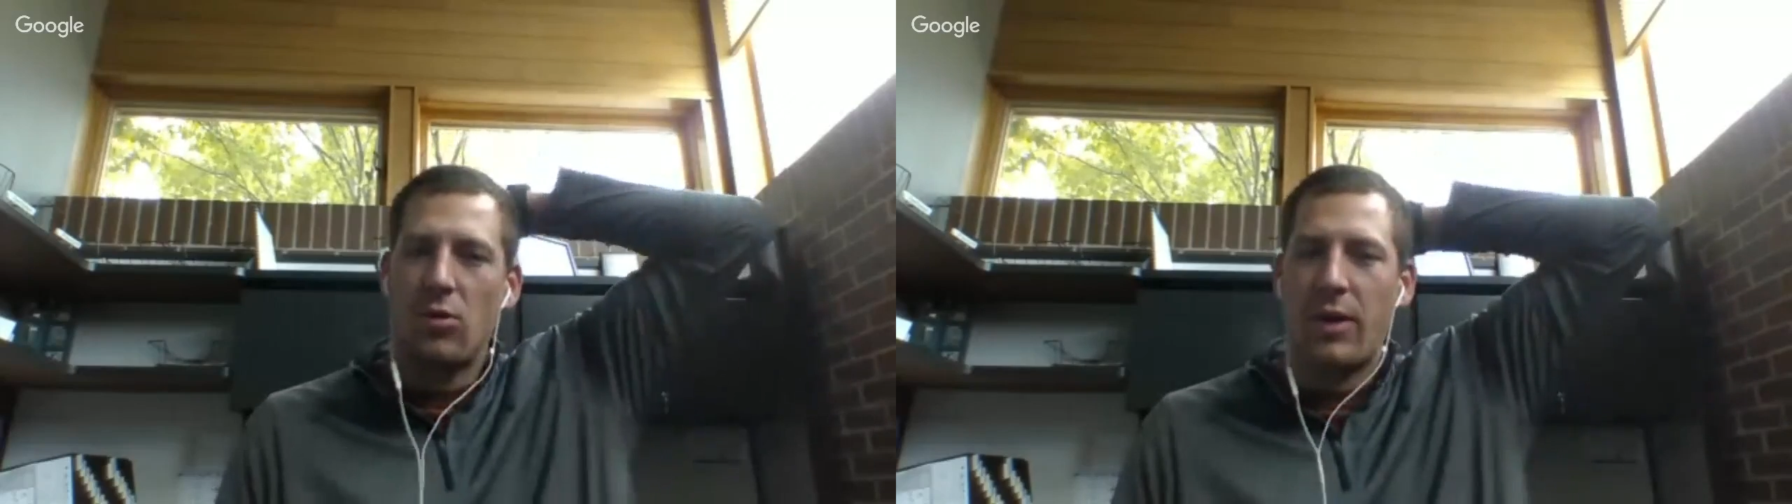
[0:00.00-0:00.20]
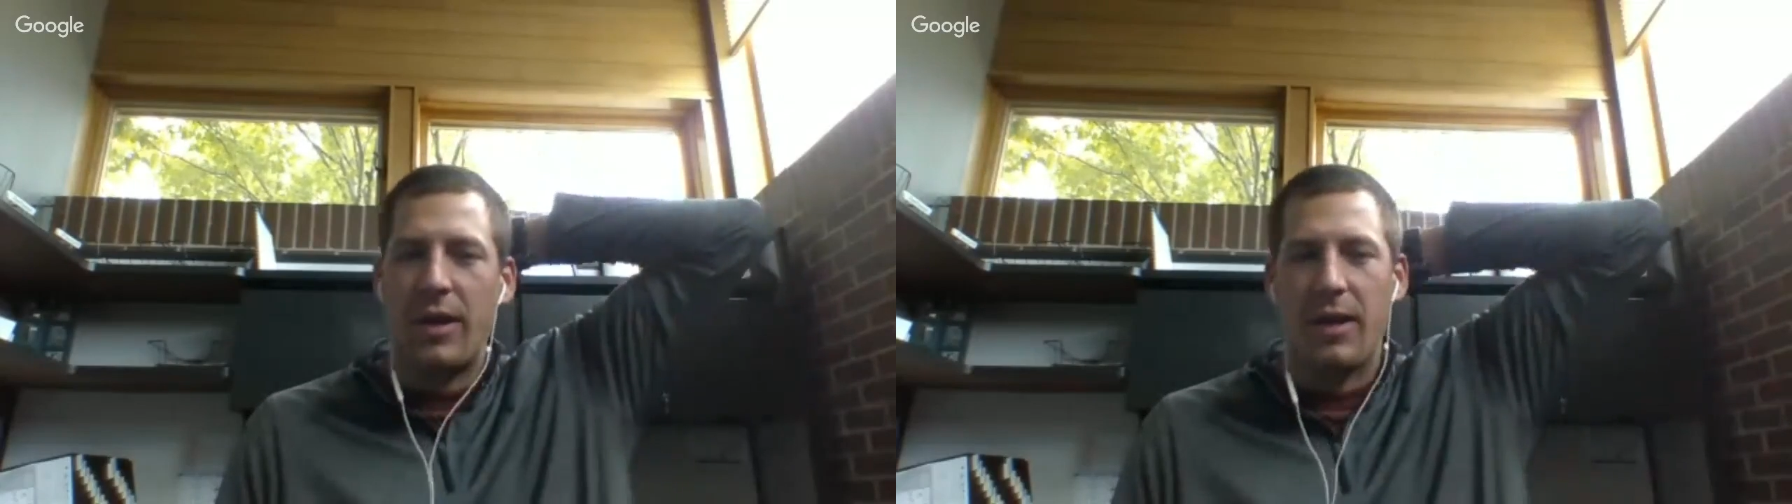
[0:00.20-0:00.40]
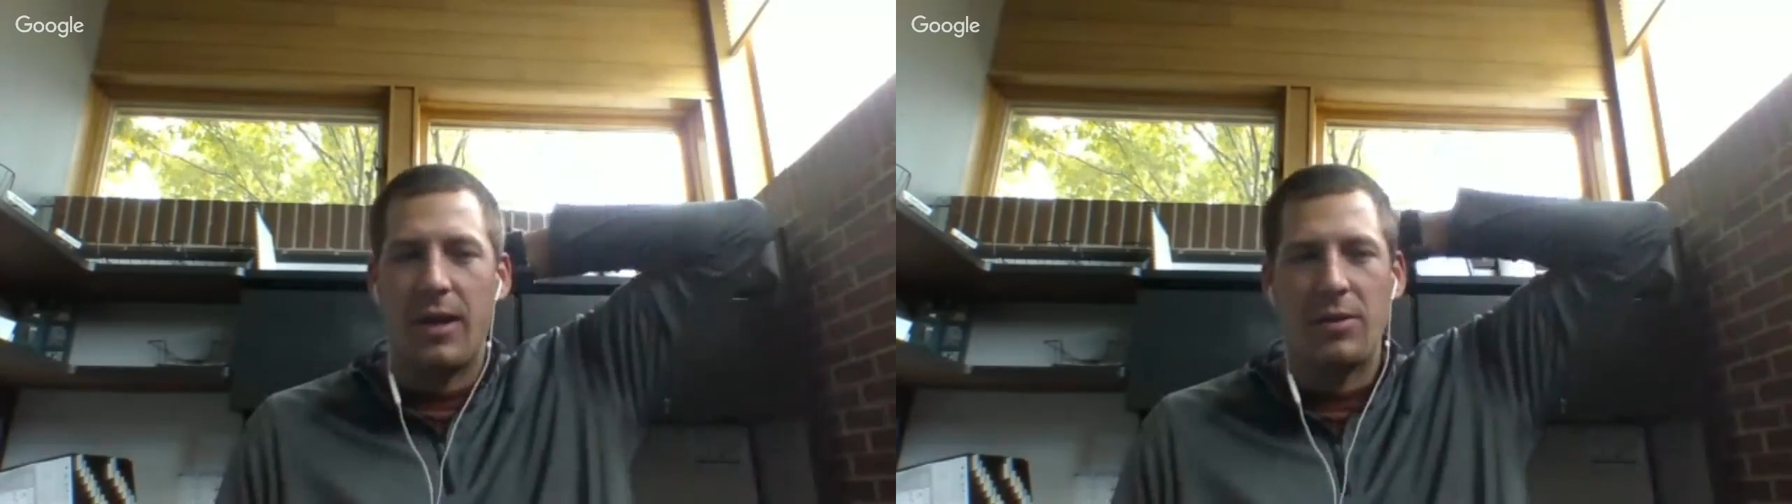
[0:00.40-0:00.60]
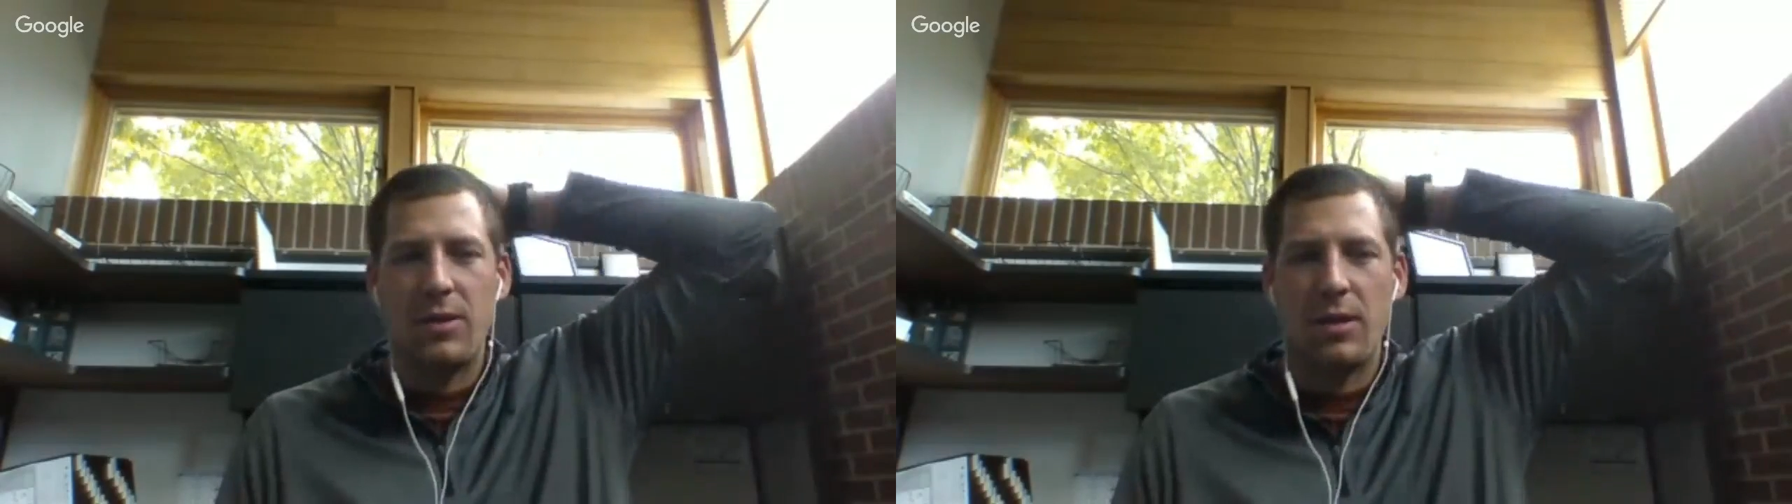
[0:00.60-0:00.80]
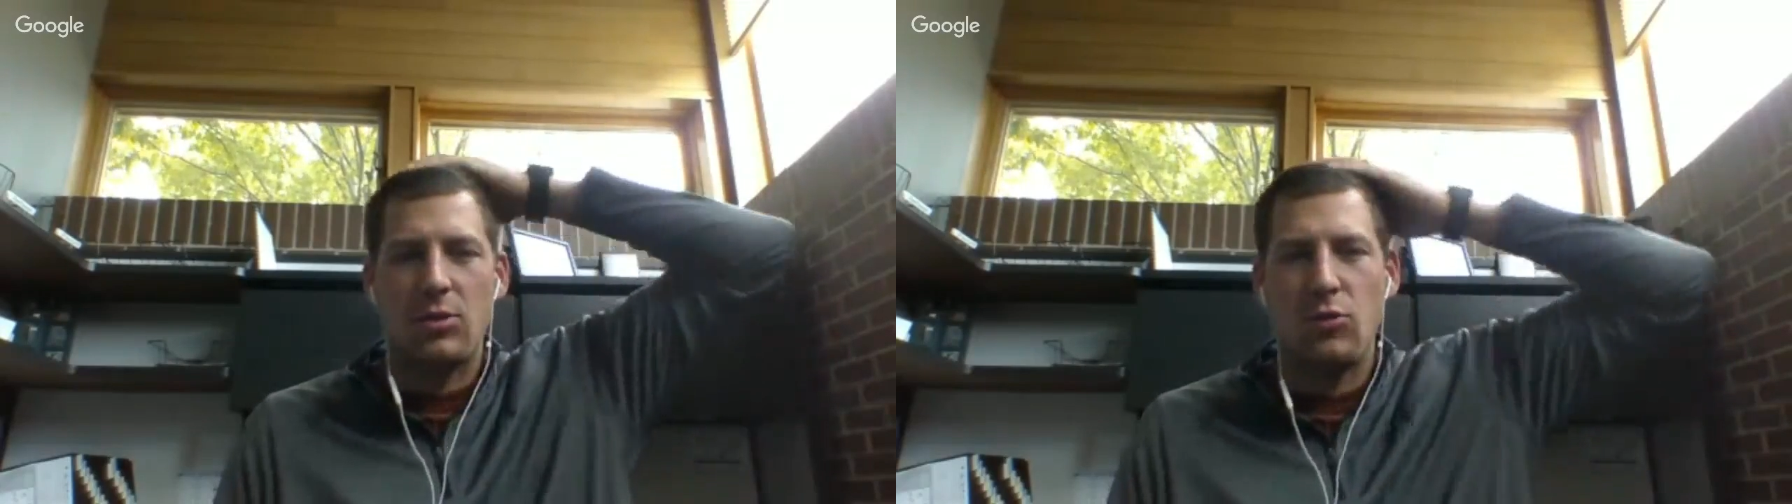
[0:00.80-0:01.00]
located now? You
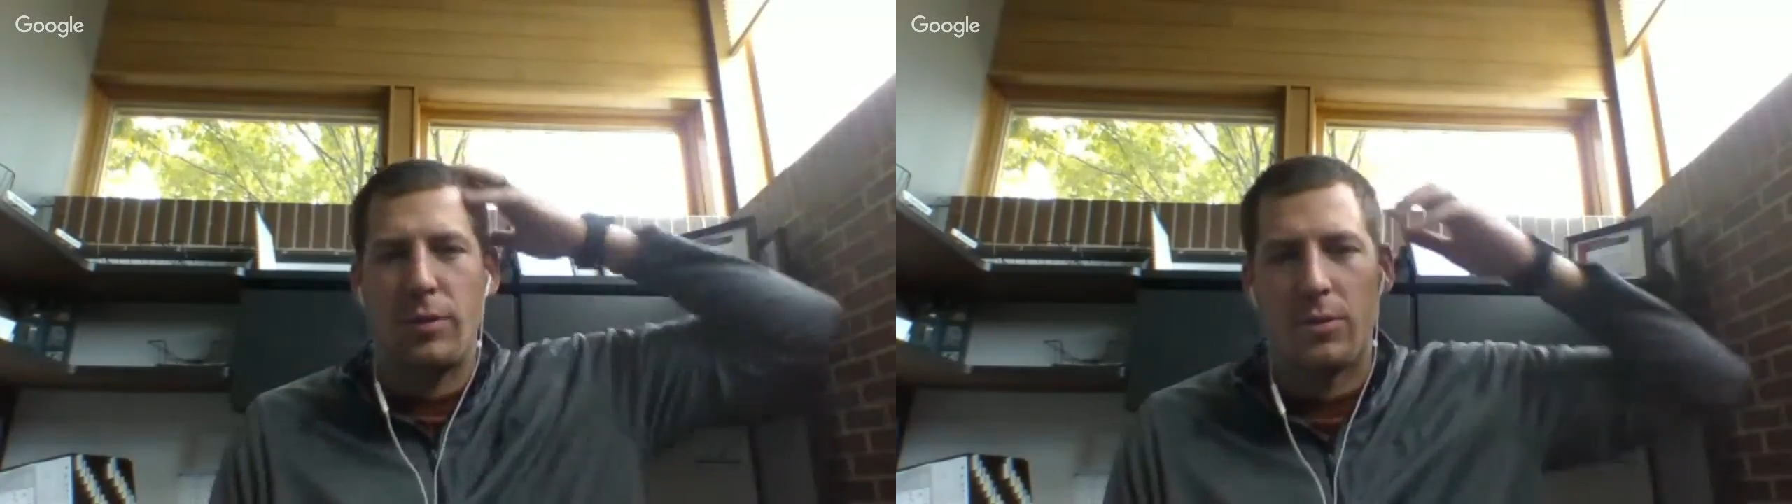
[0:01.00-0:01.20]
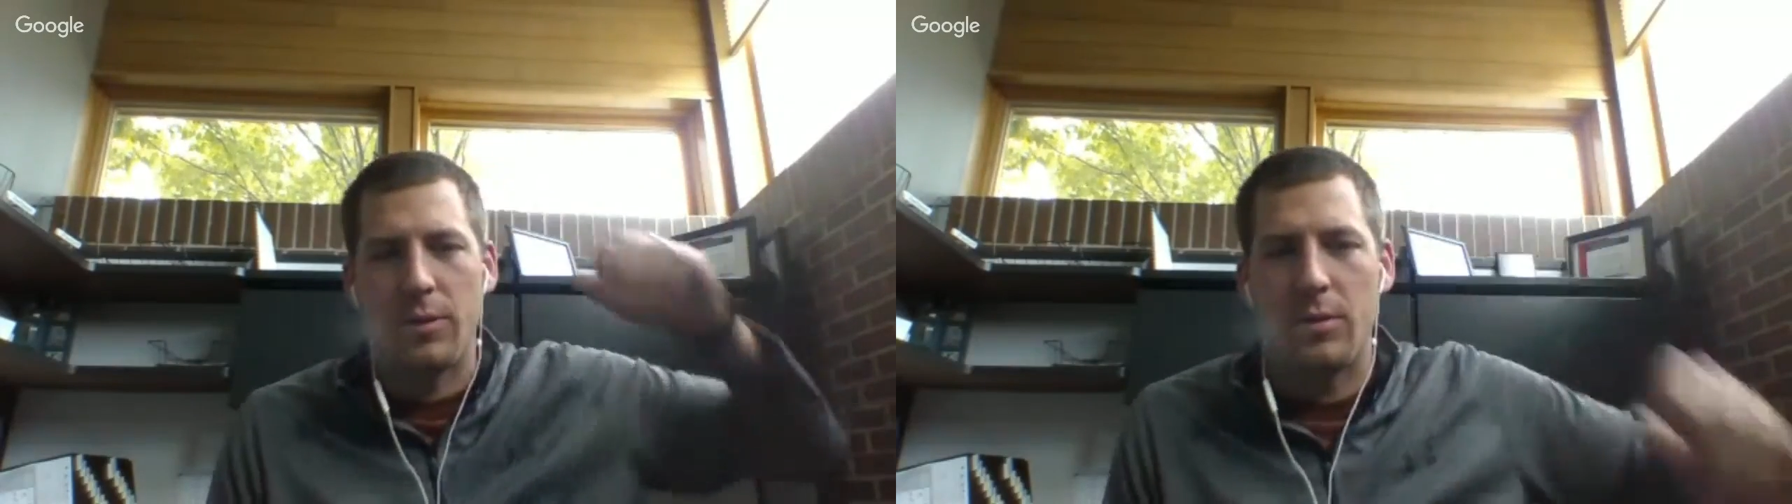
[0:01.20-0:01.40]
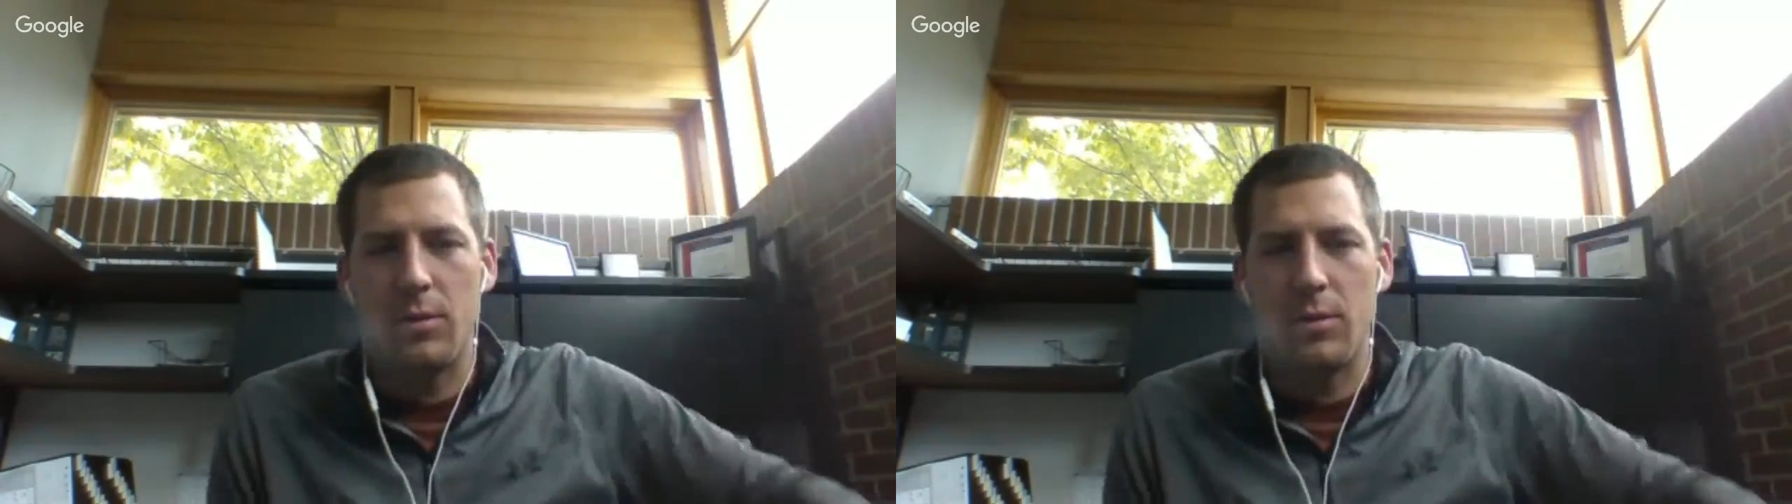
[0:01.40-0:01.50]
said it's a new building.